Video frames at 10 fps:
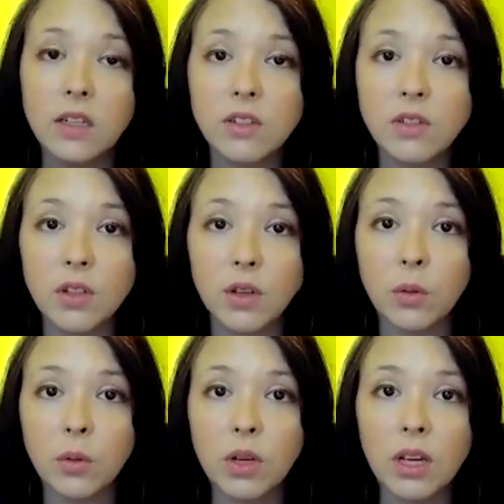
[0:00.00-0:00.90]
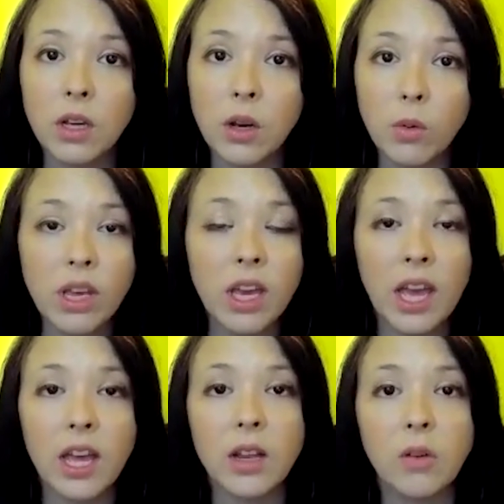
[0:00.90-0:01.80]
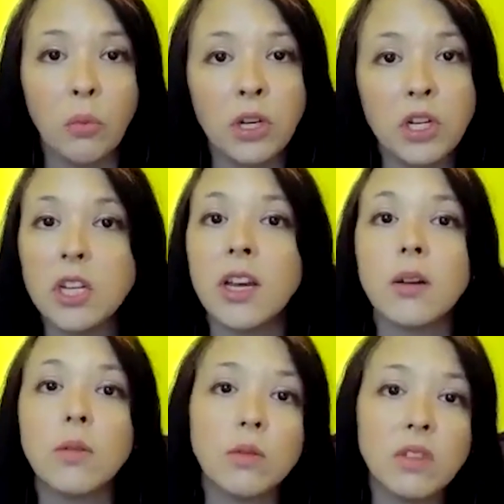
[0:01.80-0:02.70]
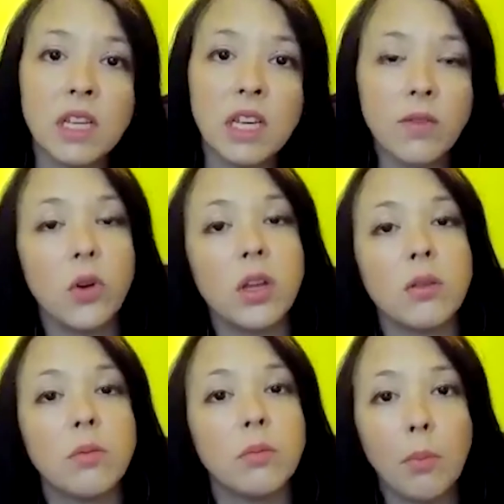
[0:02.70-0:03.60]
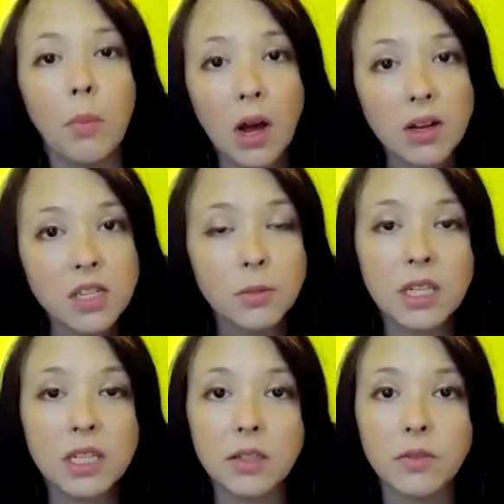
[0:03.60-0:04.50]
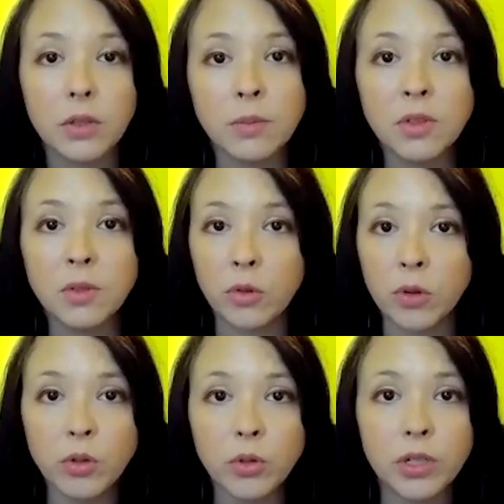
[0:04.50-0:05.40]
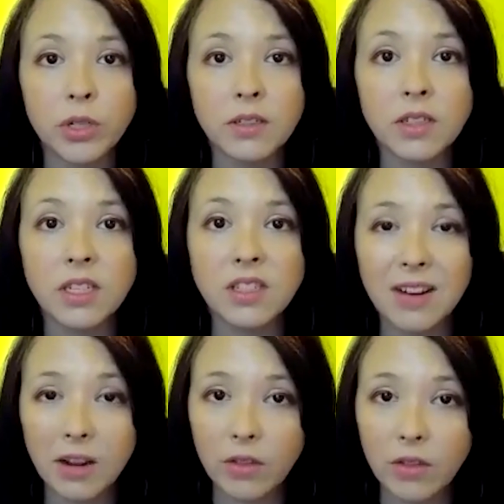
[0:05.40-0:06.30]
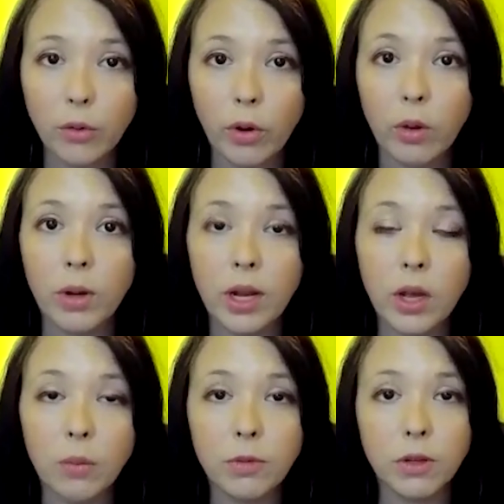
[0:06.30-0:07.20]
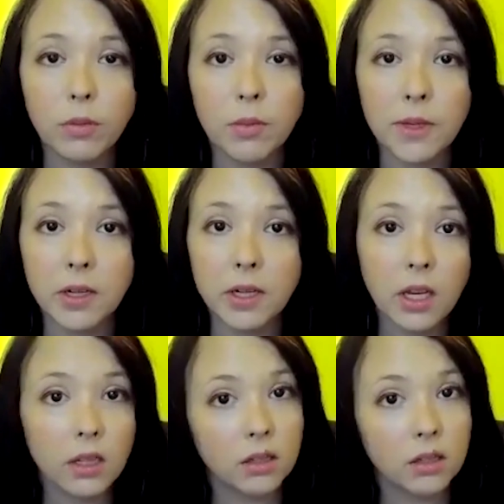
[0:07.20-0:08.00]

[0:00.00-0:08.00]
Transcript: So going ahead, reaching out, seeing if you can possibly deliver them some groceries is another great way to help your community.